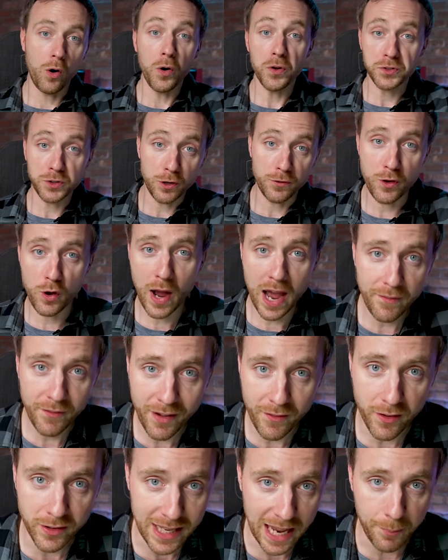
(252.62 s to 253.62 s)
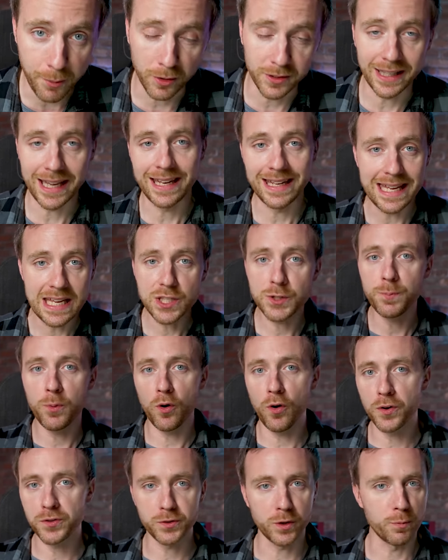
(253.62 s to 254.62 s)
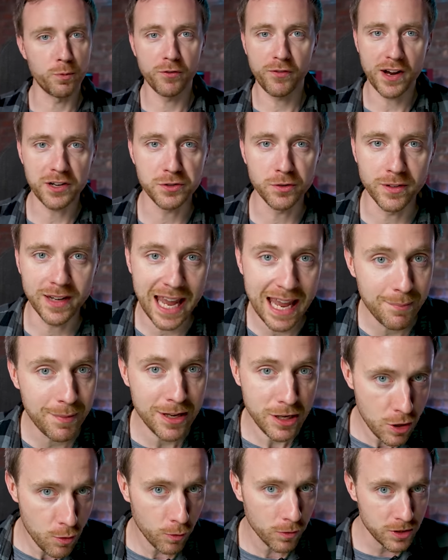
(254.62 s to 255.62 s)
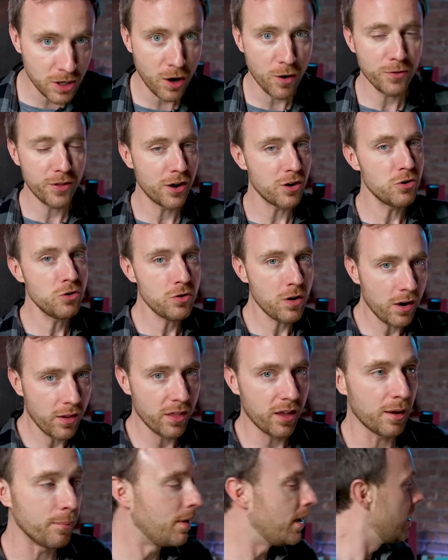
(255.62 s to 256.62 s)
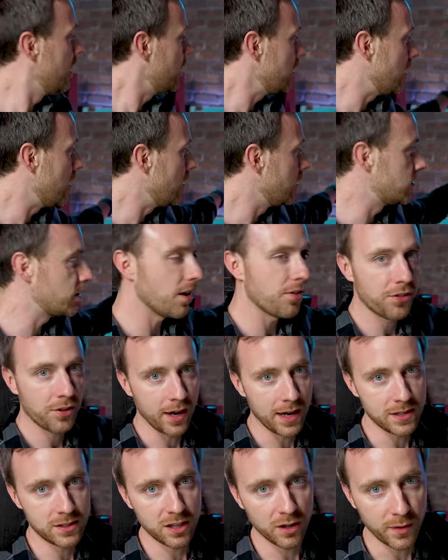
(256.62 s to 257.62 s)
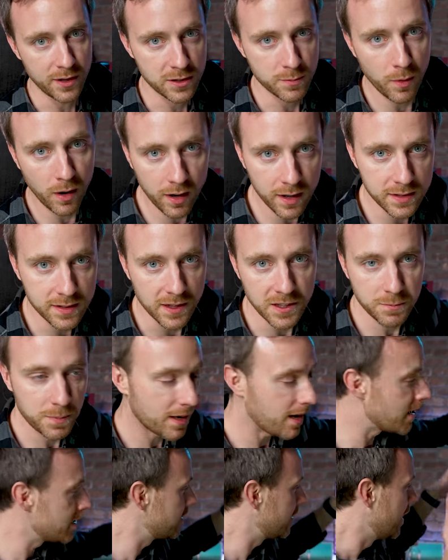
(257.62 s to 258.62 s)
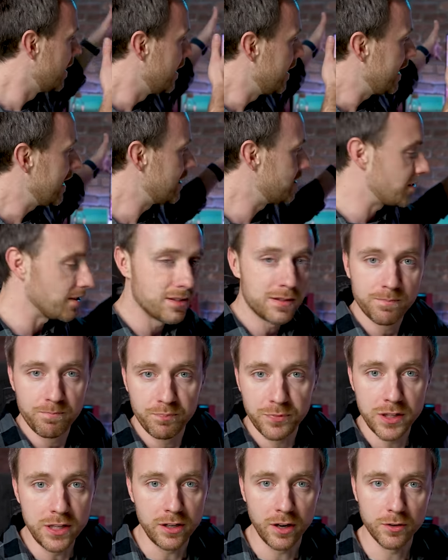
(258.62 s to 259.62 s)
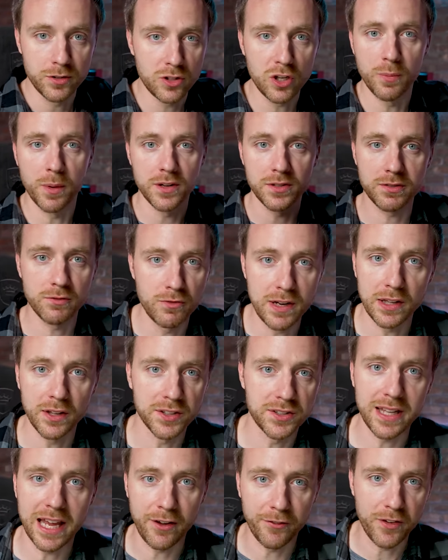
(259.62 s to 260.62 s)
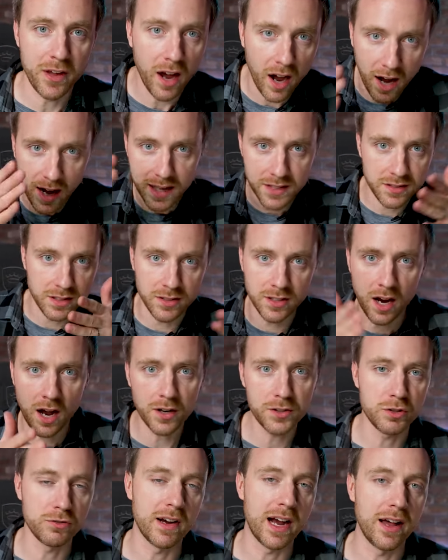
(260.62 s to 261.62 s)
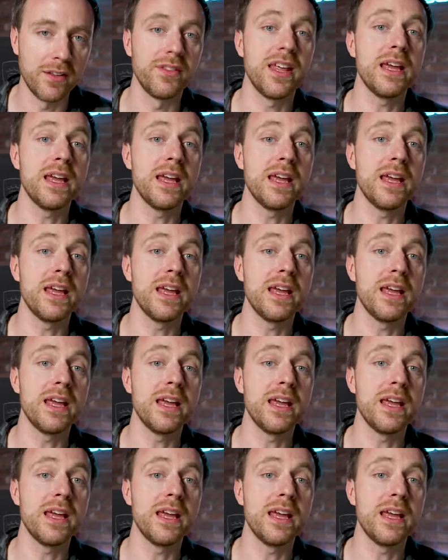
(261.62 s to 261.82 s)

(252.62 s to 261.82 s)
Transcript: Also, if you have ever dabbled in esports or professional gaming, you'll know that none of them use thirty-two inch monitors because it's just, you know, too much real estate for your eyes to dart around.